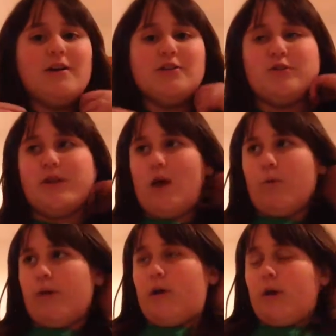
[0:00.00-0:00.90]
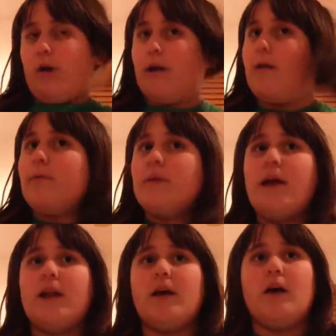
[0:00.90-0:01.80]
So yeah, we are going to
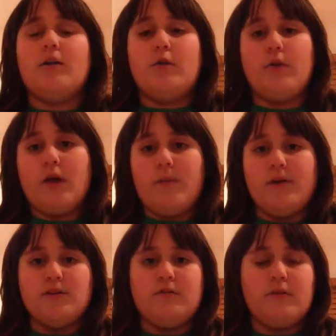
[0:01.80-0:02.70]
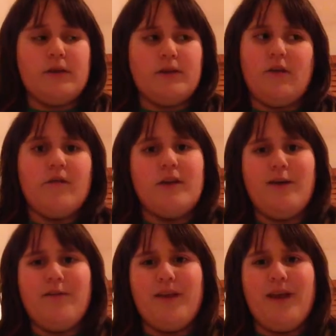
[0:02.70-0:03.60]
planning on doing a bunch of like deer
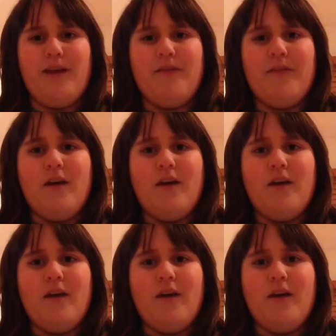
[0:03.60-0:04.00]
videos, I guess.